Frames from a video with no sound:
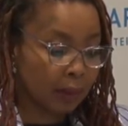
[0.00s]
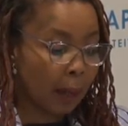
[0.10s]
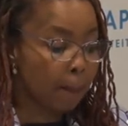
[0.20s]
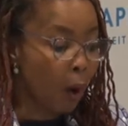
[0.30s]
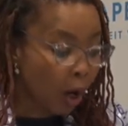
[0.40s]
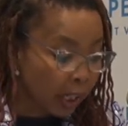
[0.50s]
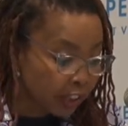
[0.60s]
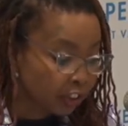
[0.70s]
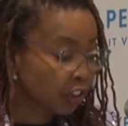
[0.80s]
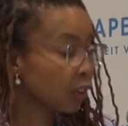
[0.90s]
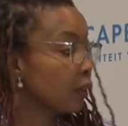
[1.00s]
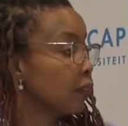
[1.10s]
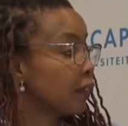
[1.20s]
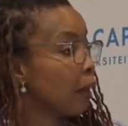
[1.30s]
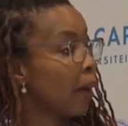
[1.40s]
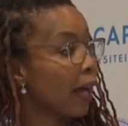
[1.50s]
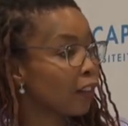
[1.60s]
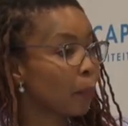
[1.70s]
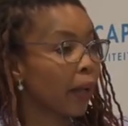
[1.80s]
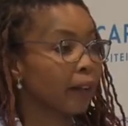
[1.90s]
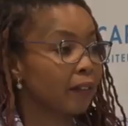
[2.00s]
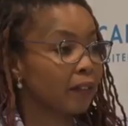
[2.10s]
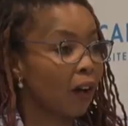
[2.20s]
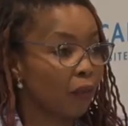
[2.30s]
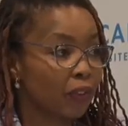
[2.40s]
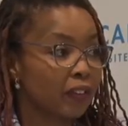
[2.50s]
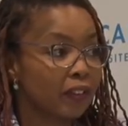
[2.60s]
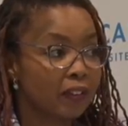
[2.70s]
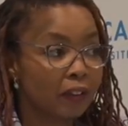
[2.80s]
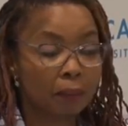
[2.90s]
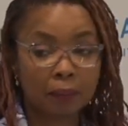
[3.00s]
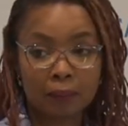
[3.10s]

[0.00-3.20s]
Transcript: Abolish some aspects of the system.